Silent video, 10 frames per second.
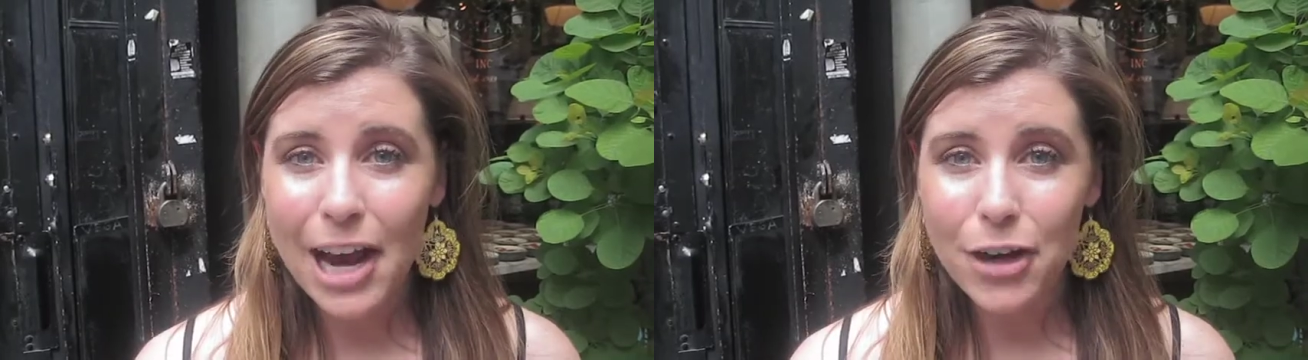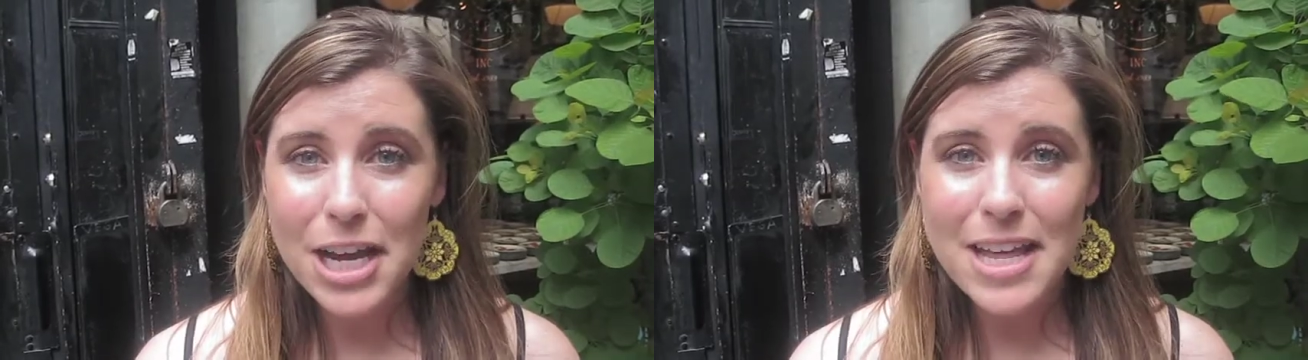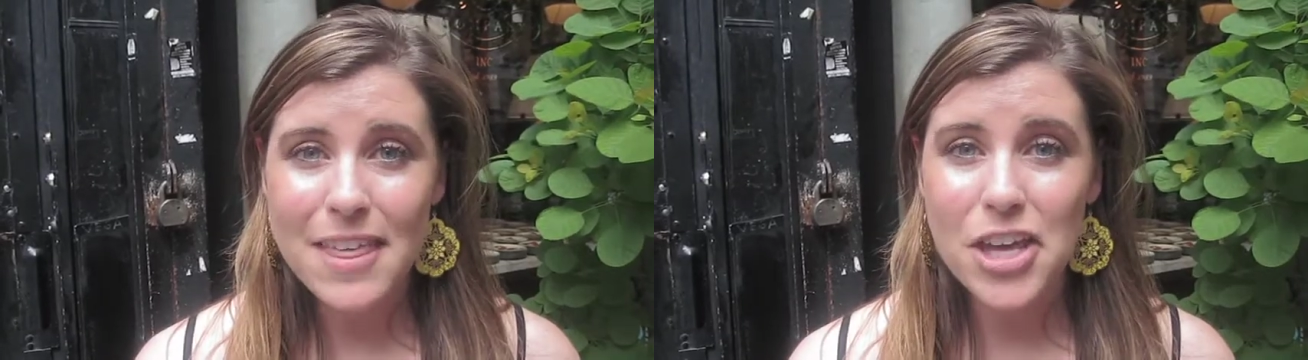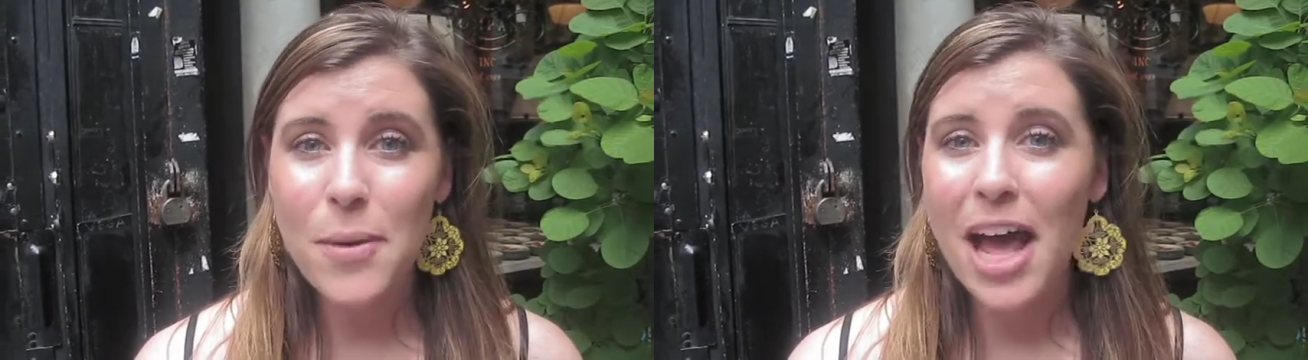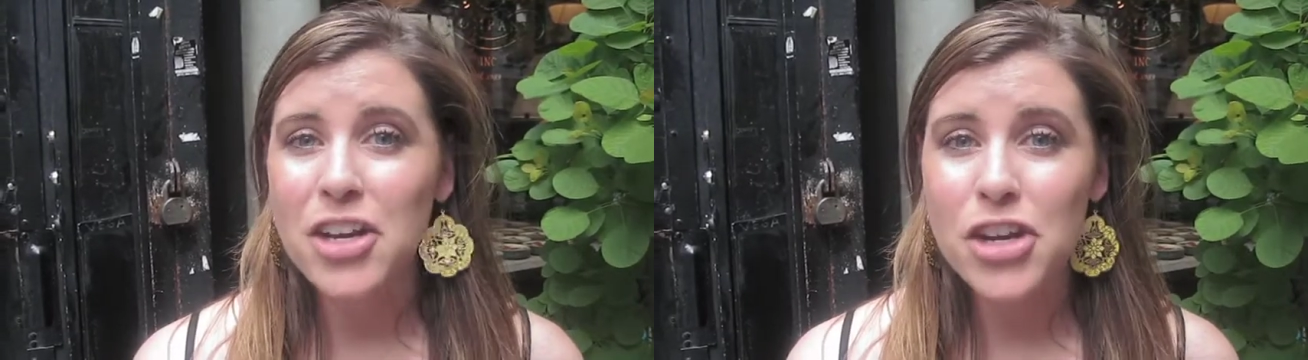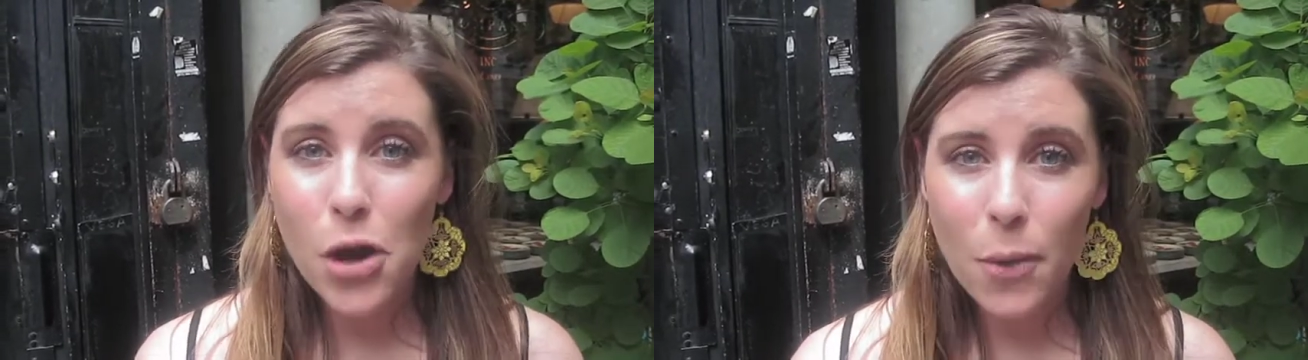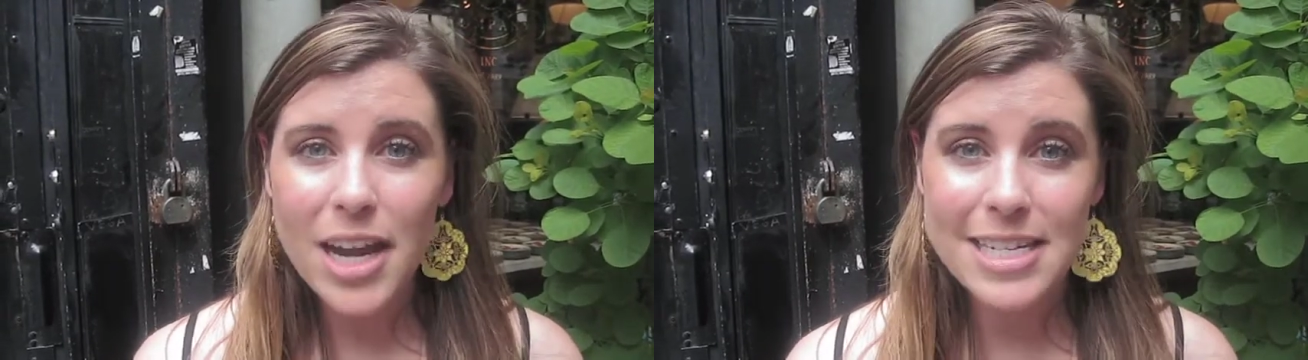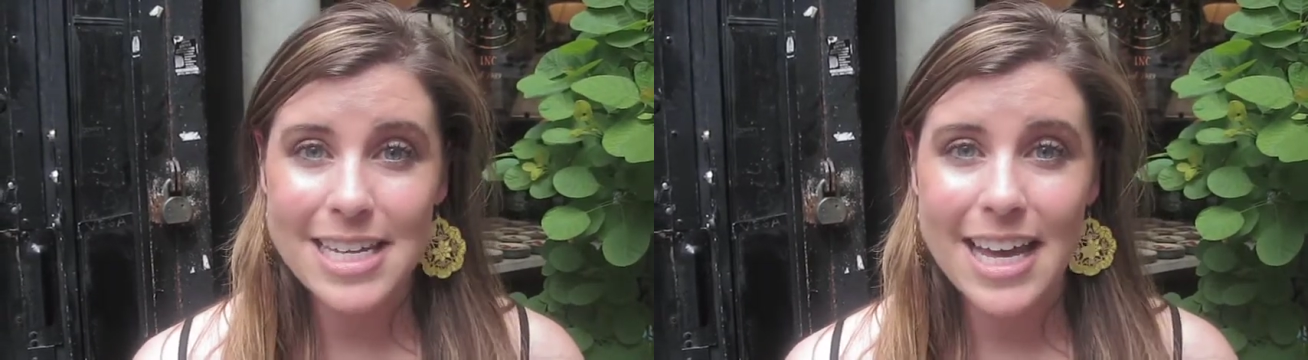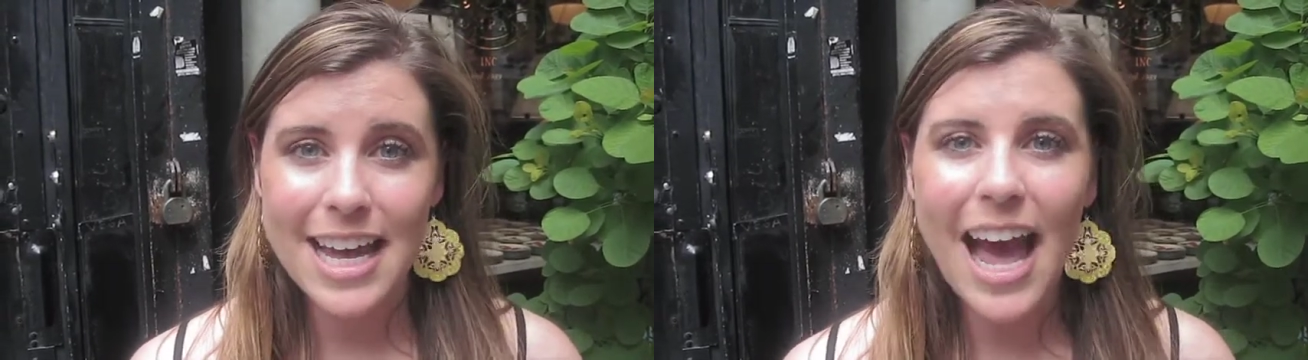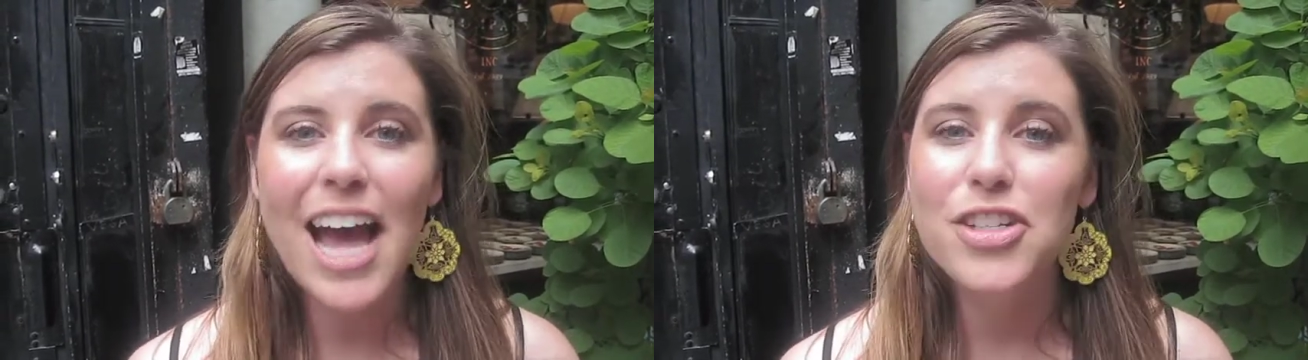area that you had no idea
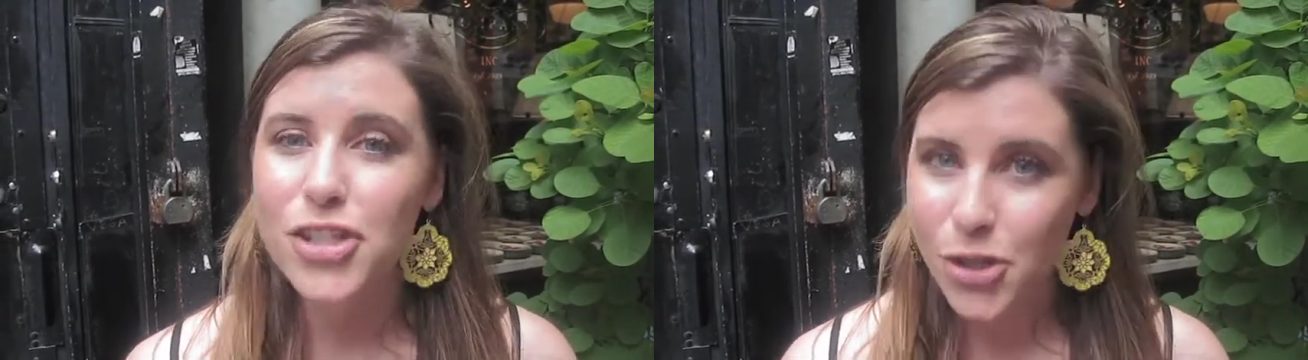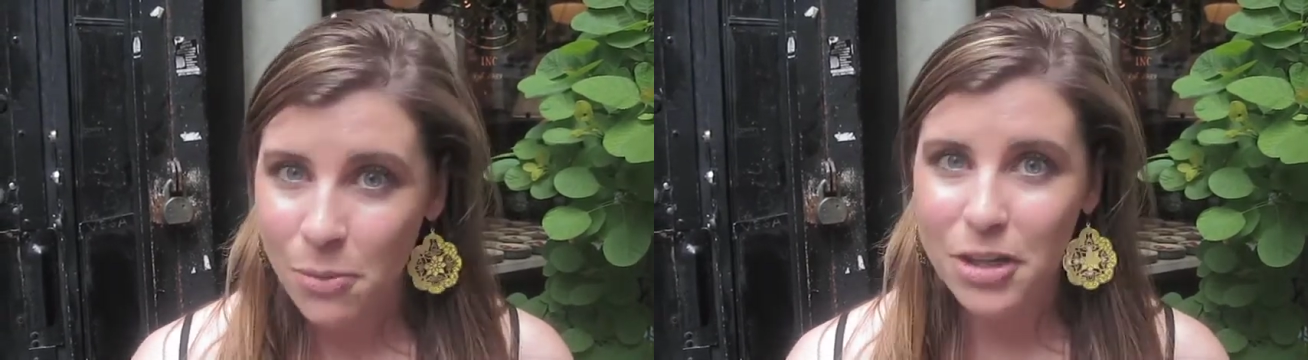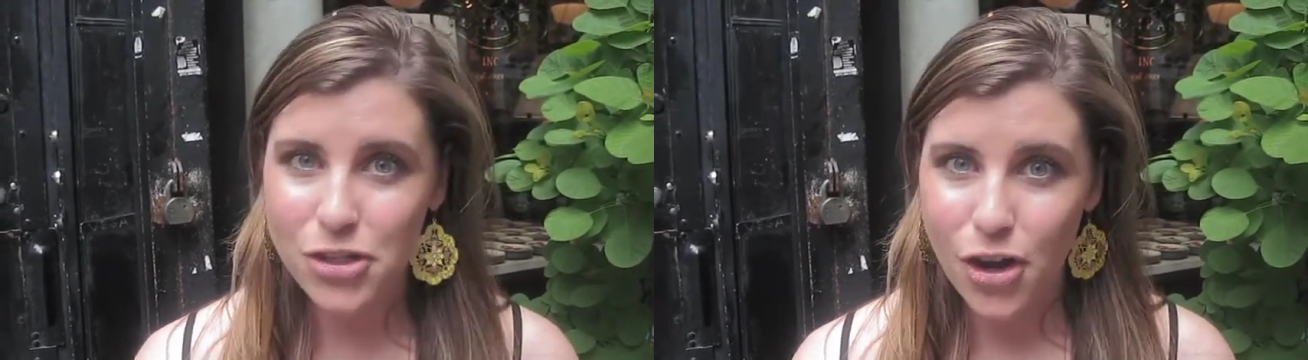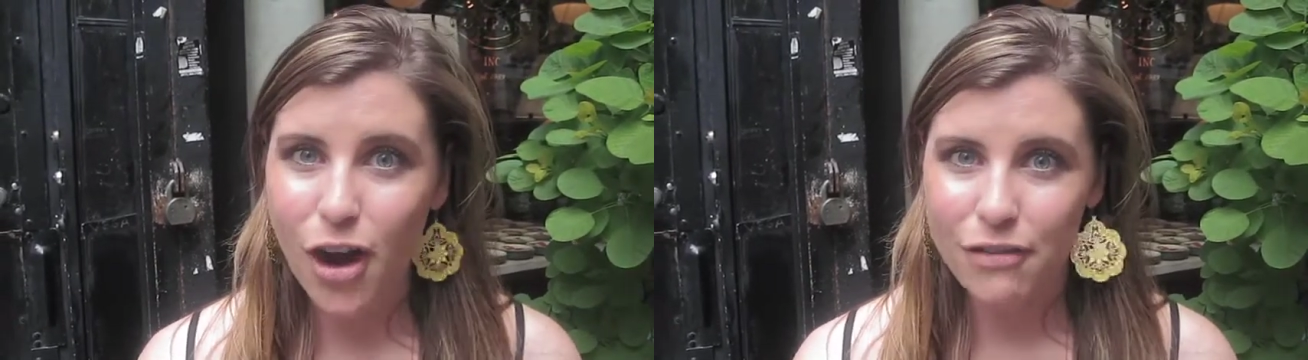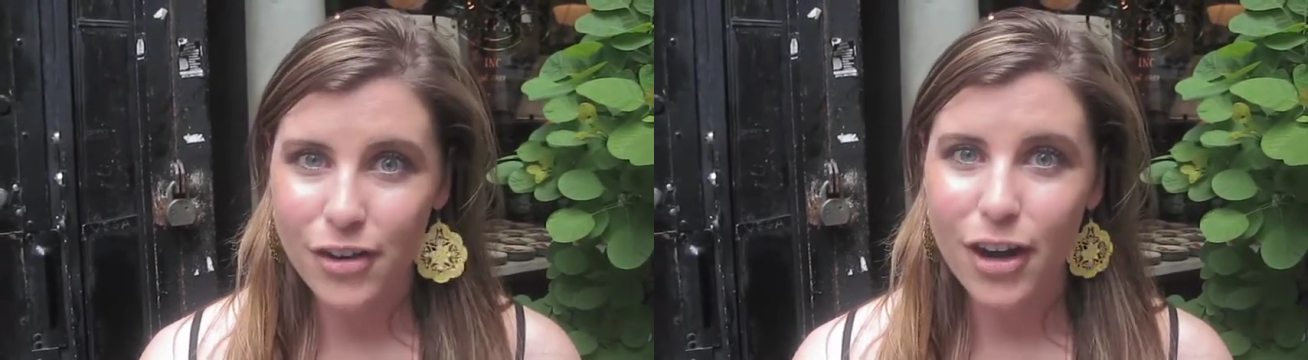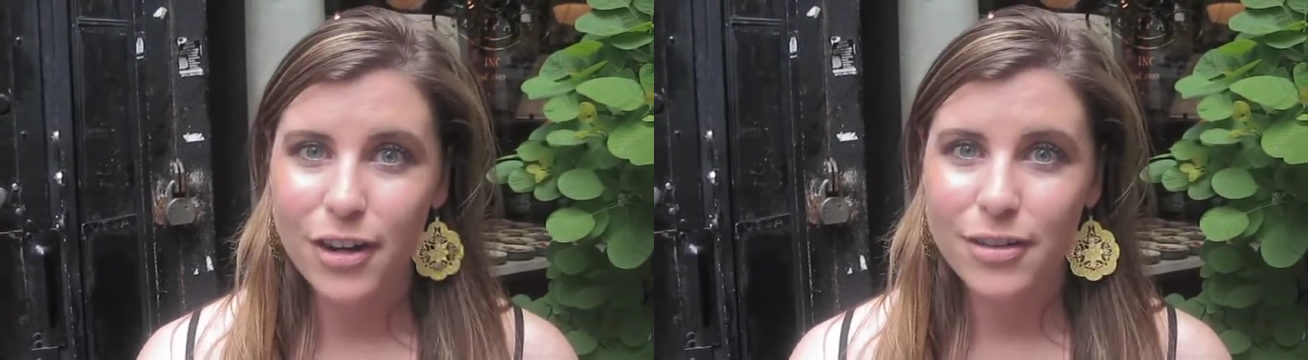had so much to offer.